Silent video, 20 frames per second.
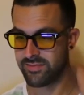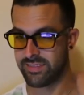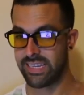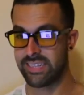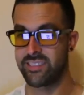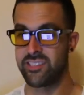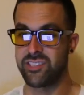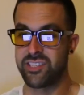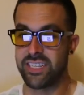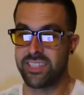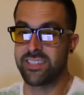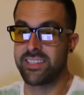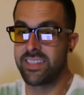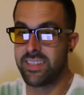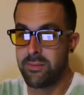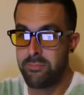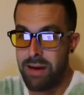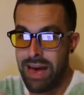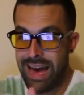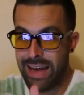I suggested
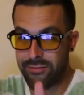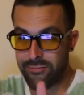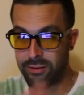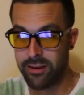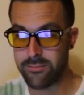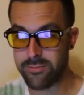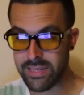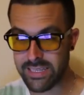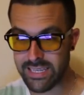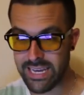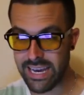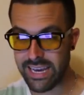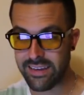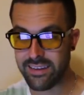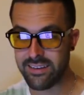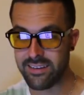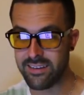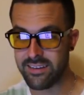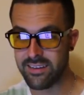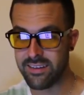the path for him to
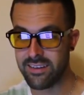take,